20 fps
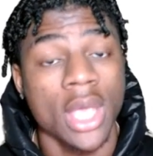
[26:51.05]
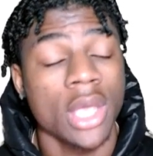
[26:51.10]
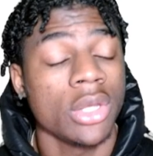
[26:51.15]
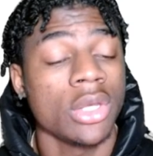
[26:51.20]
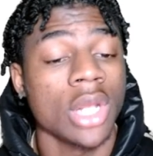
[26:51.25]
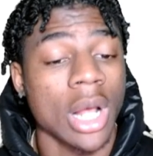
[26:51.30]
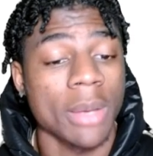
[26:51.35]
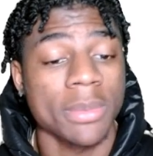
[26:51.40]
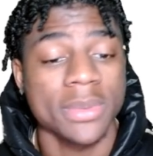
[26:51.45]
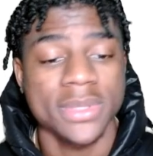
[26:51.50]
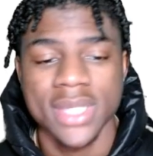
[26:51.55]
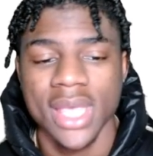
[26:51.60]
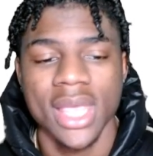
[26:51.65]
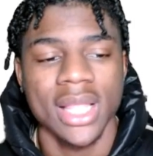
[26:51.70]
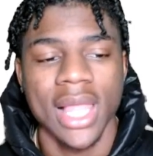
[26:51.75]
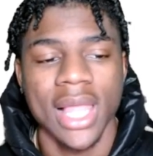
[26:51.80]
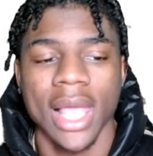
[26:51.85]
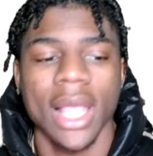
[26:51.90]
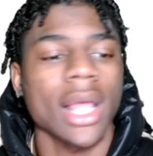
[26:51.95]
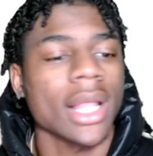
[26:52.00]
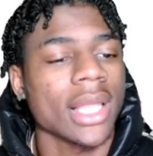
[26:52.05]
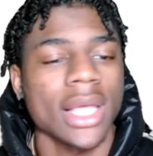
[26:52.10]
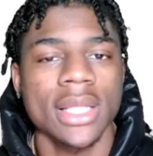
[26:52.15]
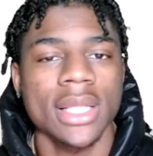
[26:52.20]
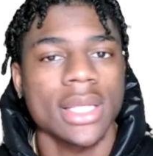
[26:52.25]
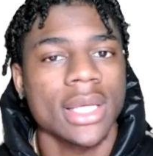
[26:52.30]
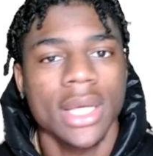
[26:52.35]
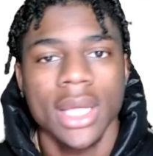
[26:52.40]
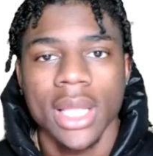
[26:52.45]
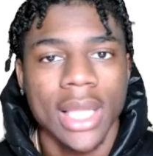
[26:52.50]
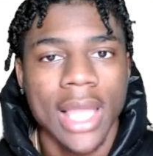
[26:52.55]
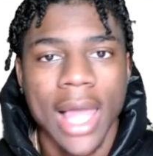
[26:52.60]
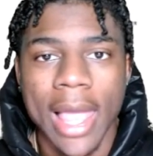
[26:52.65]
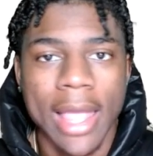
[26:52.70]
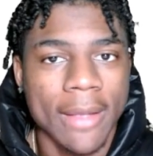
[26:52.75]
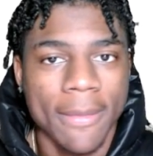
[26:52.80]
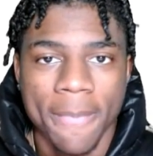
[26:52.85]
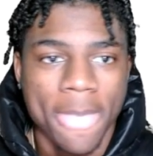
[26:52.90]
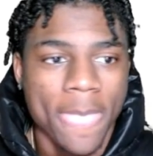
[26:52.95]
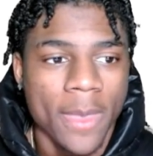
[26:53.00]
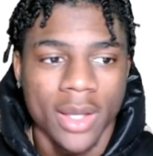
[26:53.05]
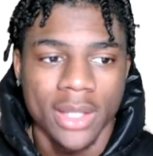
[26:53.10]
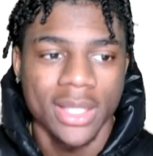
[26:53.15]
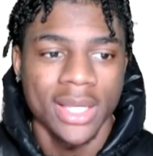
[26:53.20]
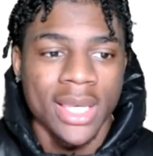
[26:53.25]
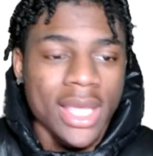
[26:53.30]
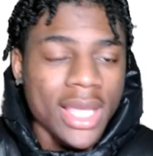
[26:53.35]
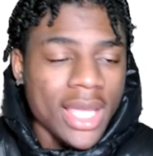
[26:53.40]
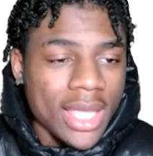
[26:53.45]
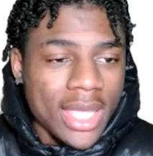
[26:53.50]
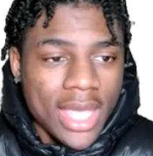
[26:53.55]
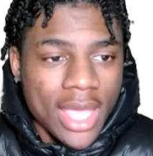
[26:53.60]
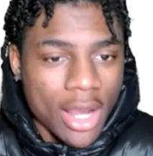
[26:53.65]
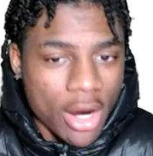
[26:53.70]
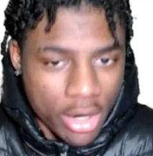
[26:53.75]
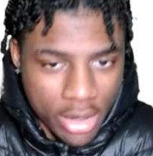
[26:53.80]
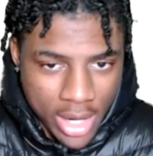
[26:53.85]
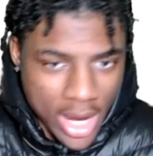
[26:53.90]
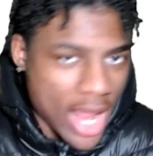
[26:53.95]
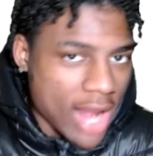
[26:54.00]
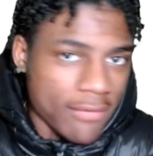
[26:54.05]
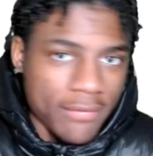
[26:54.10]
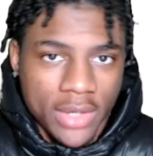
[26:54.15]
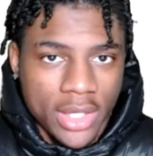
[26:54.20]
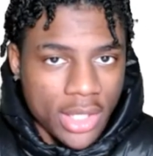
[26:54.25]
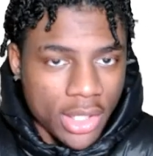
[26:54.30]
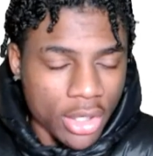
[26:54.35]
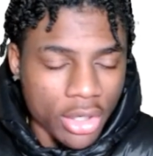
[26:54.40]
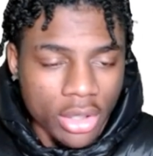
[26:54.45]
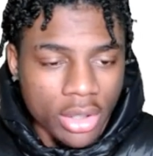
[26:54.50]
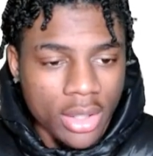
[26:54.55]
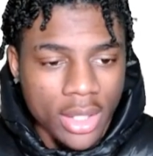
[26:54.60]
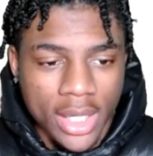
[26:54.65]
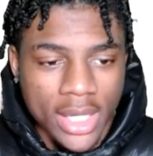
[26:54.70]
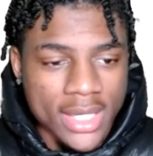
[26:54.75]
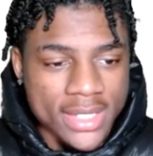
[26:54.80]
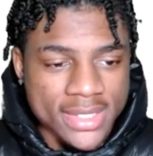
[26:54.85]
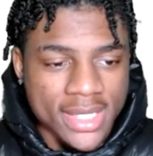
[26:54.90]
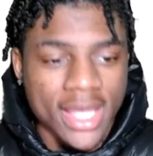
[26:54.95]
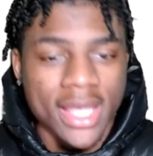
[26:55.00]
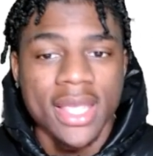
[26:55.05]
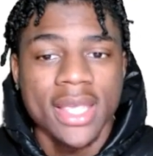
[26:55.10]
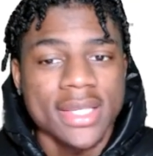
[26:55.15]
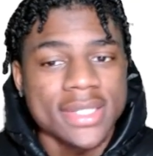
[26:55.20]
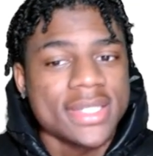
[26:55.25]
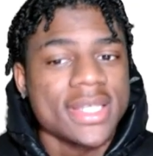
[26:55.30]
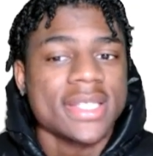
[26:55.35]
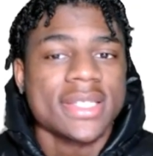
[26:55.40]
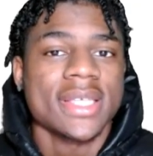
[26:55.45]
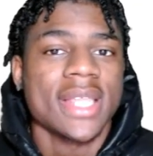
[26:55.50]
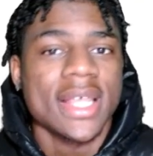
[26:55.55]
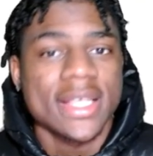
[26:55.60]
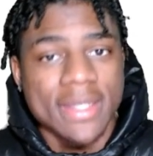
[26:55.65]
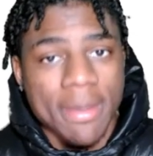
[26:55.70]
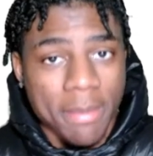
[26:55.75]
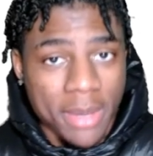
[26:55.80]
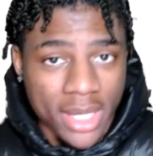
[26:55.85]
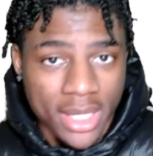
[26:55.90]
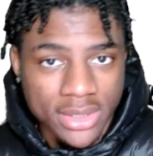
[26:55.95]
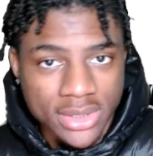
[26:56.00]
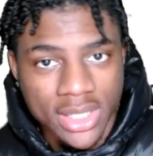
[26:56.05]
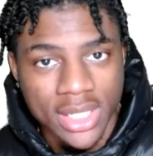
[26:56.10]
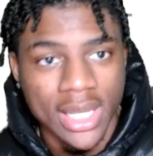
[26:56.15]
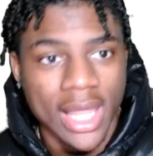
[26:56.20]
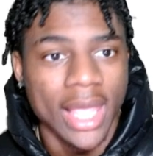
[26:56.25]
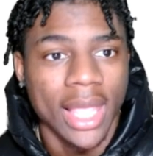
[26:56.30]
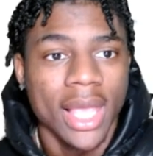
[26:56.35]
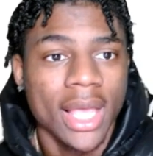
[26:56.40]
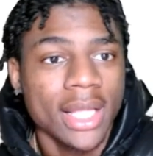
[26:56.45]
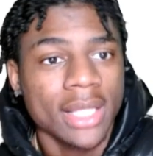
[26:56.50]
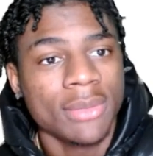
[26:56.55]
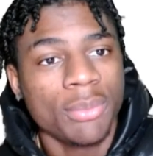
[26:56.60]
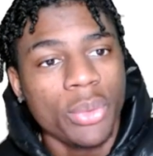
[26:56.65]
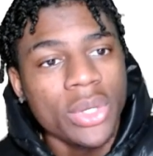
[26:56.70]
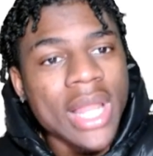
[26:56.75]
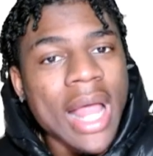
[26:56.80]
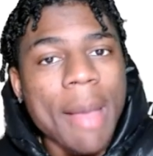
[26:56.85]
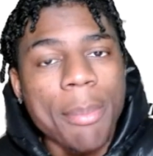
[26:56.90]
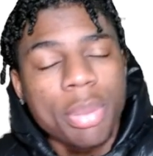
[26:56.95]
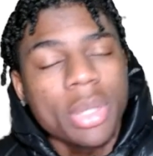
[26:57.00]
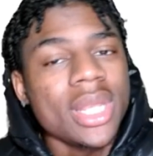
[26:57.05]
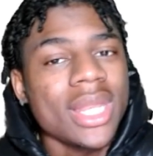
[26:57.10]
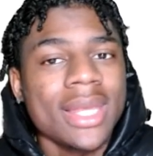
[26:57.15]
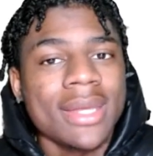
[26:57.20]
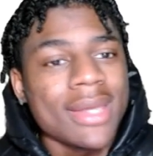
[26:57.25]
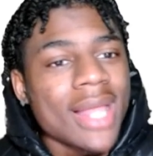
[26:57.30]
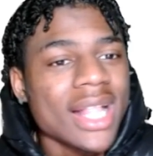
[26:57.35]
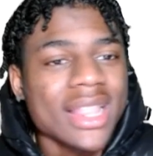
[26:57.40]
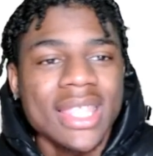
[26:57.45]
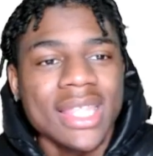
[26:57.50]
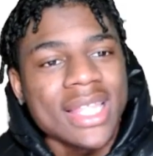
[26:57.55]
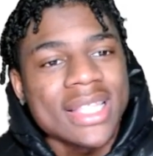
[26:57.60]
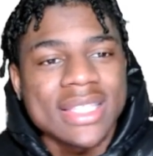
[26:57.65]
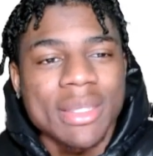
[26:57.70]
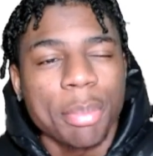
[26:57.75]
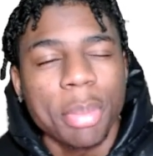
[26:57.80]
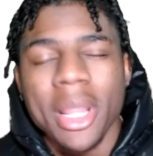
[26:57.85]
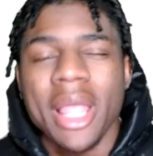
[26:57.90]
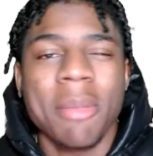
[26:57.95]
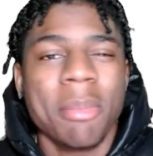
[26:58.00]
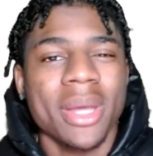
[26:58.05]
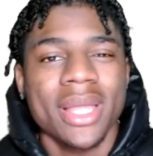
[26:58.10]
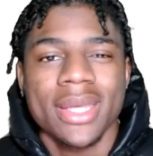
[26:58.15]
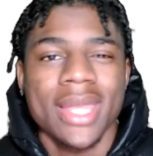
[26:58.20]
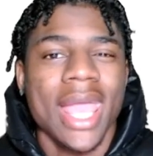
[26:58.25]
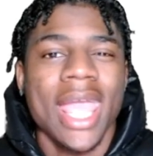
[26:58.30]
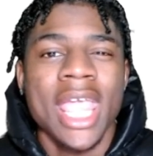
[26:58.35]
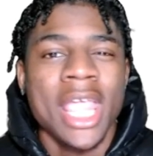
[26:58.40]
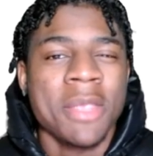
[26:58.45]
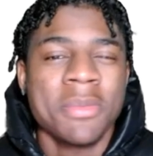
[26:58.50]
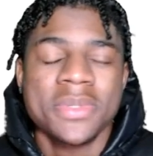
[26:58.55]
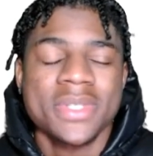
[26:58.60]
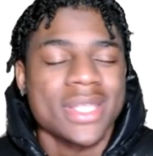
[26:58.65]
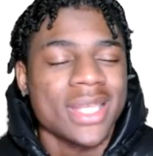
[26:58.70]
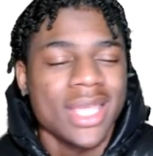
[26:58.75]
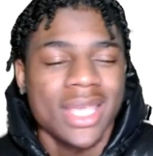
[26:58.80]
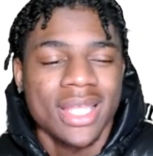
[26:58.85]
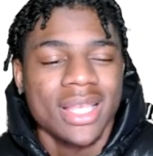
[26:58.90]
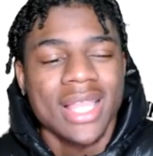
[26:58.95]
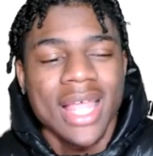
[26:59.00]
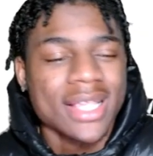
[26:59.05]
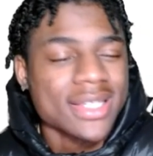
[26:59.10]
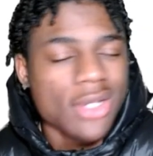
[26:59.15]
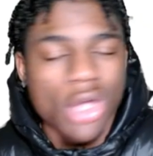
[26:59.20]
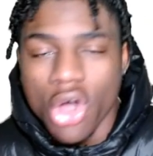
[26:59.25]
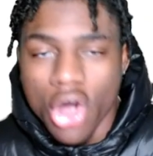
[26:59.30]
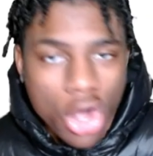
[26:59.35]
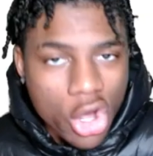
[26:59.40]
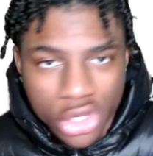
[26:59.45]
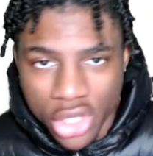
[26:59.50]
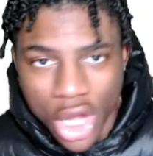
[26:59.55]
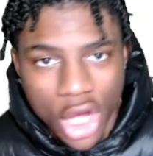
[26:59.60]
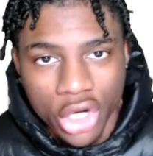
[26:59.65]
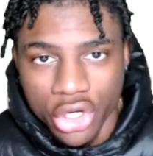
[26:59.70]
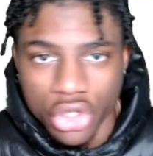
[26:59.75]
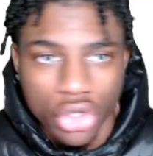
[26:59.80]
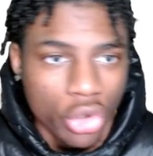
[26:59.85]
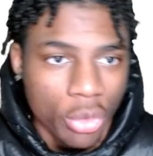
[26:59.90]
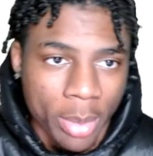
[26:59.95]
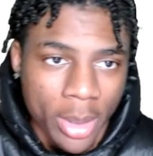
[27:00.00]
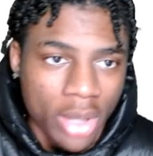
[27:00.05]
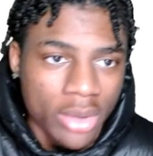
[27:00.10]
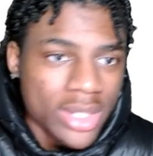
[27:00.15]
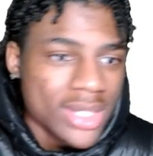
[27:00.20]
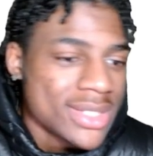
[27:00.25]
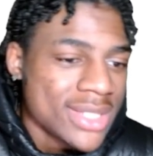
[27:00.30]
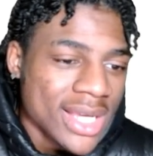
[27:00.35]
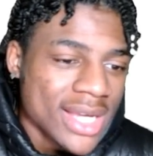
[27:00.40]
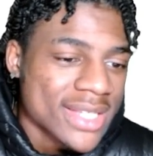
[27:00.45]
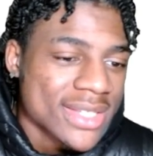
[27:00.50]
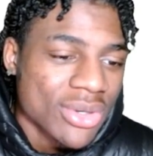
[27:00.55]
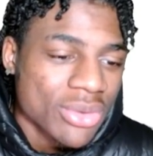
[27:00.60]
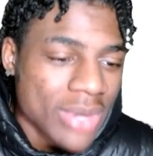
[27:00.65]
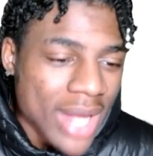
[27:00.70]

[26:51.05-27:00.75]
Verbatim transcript: You know what I'm saying? Like let like the nigga get hurt every year. He's inconsistent as a bitch. Like we're not putting nothing into play but names, and it, that's all y'all do, bro. These niggas are